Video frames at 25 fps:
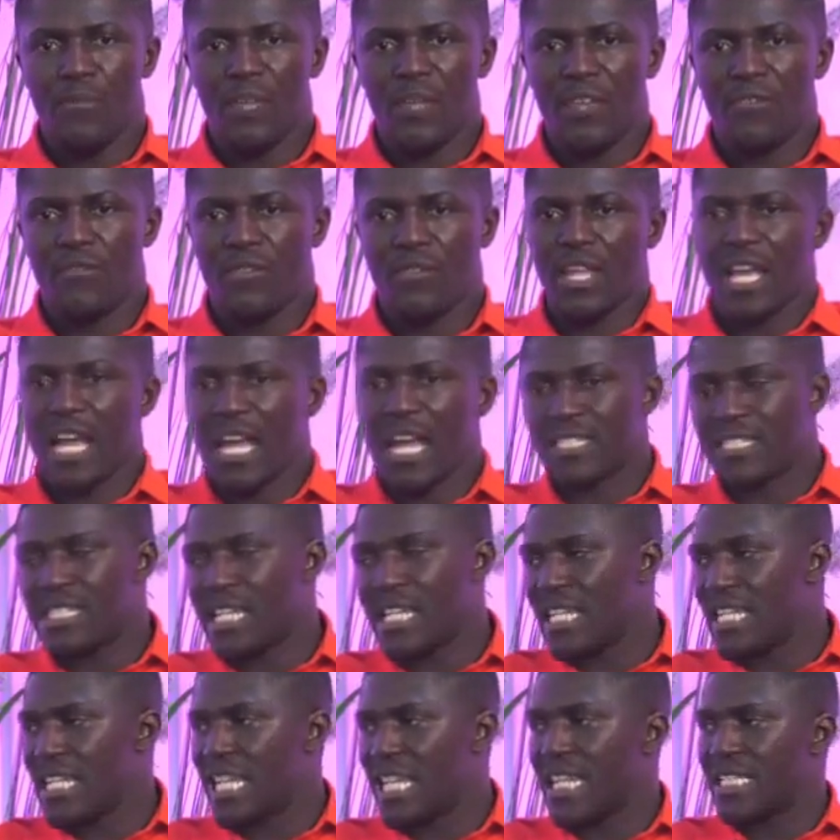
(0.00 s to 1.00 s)
if they are,
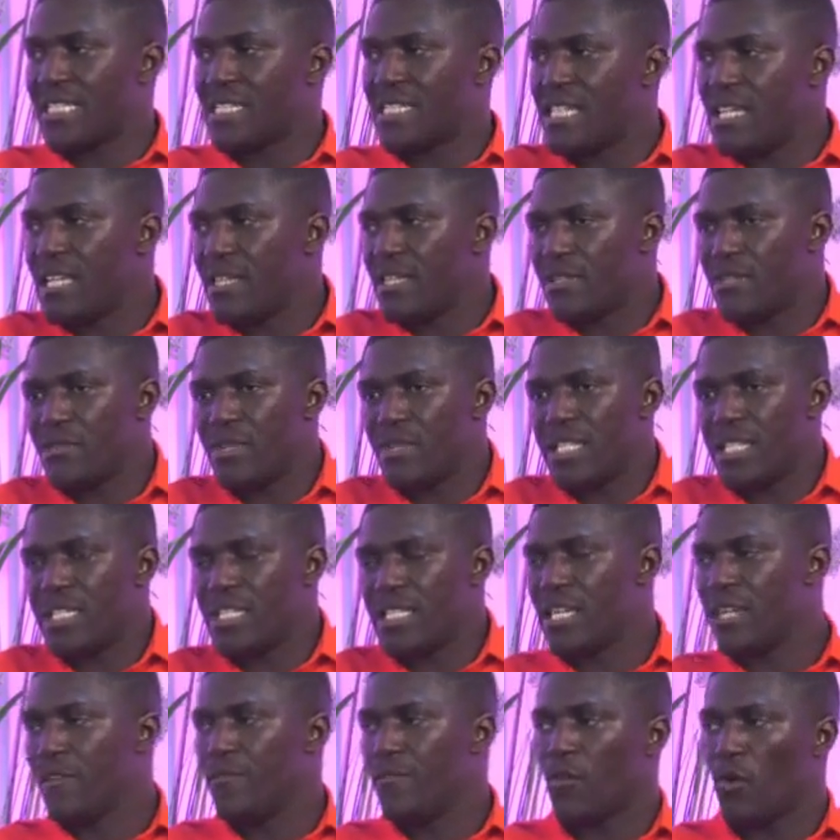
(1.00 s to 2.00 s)
say, their T3,
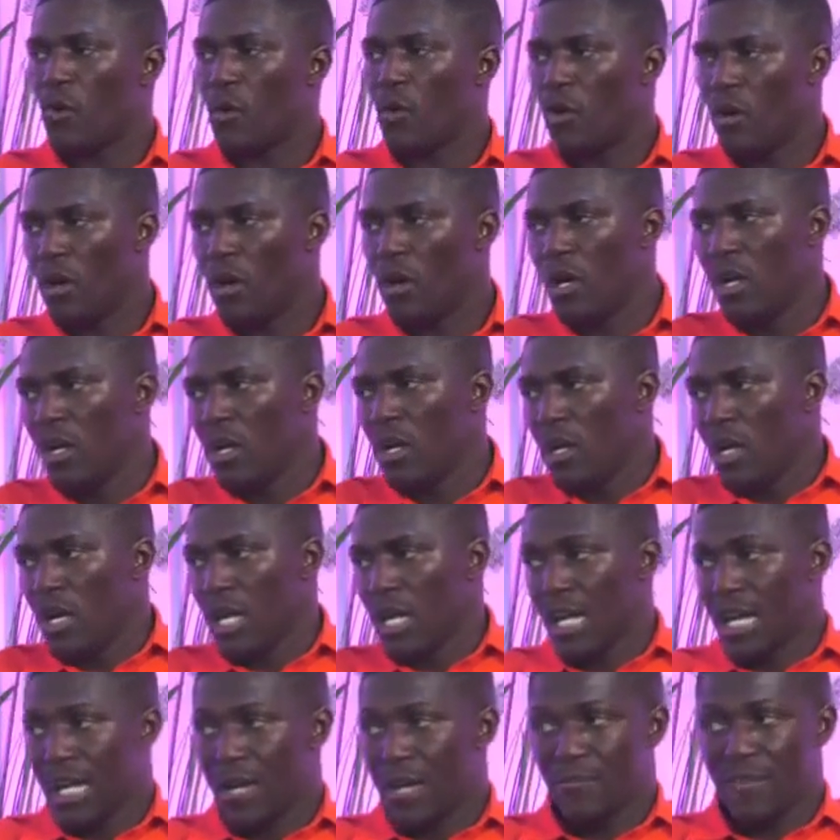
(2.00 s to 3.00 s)
T4,
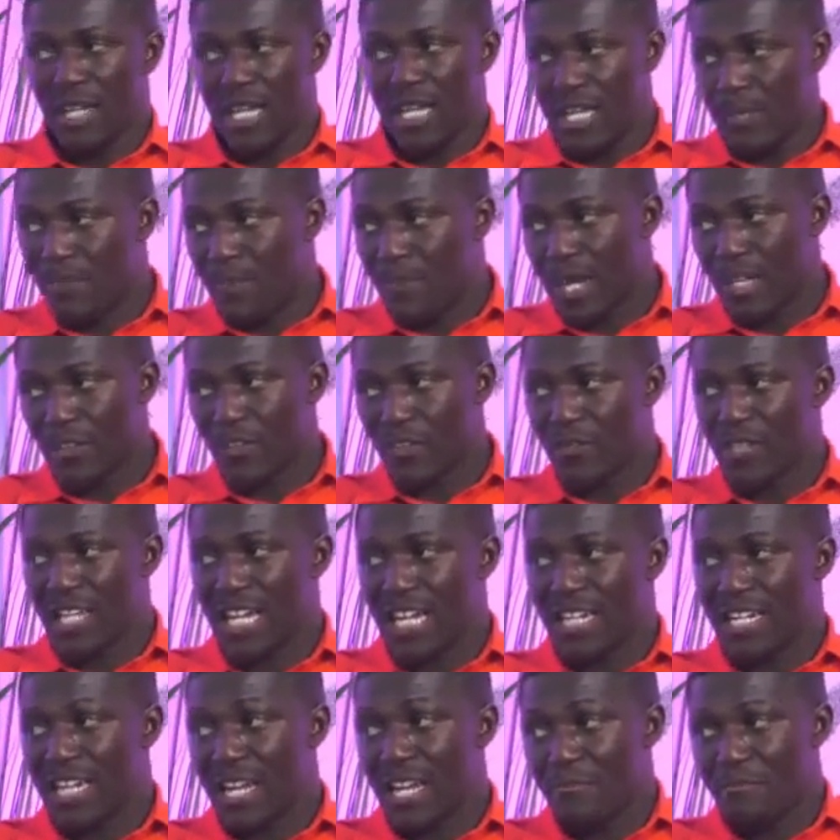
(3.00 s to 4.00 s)
any part of
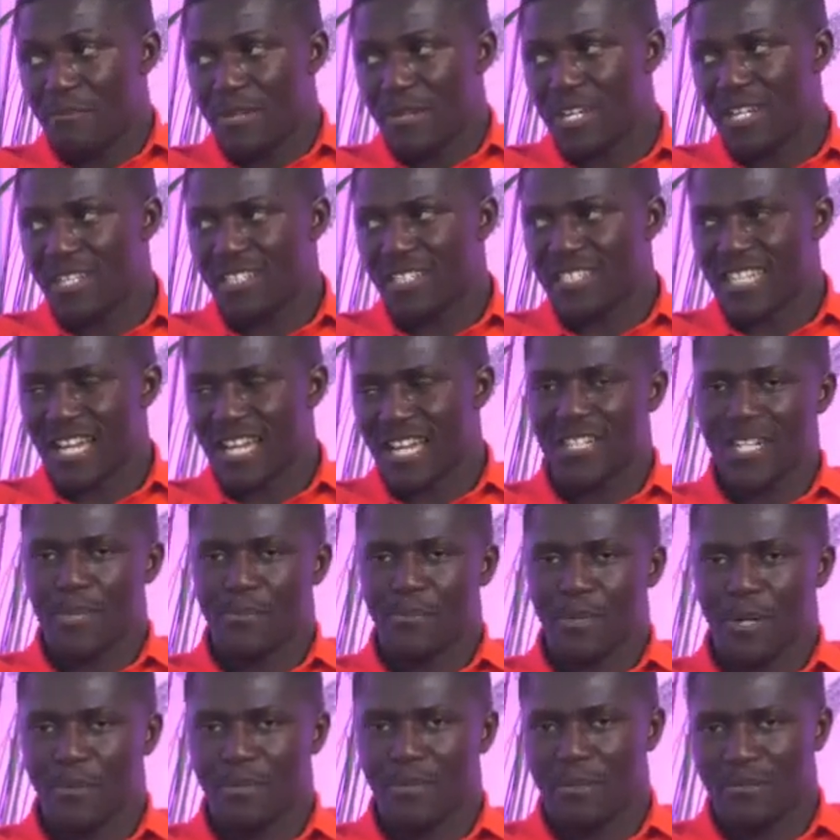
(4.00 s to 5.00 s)
their lumbar is having
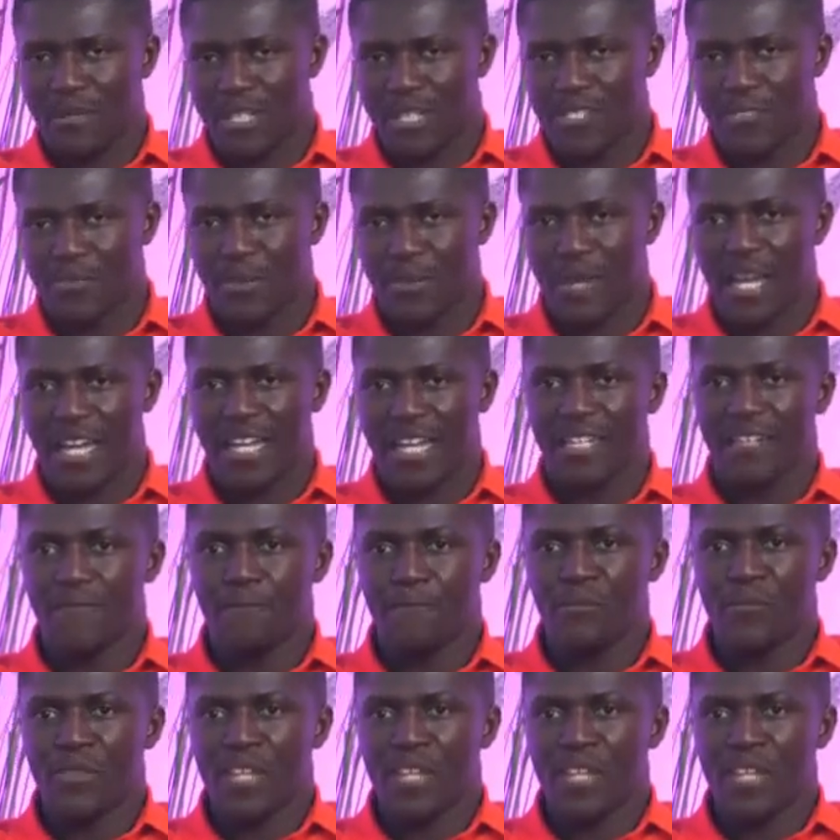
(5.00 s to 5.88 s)
a problem, the spine,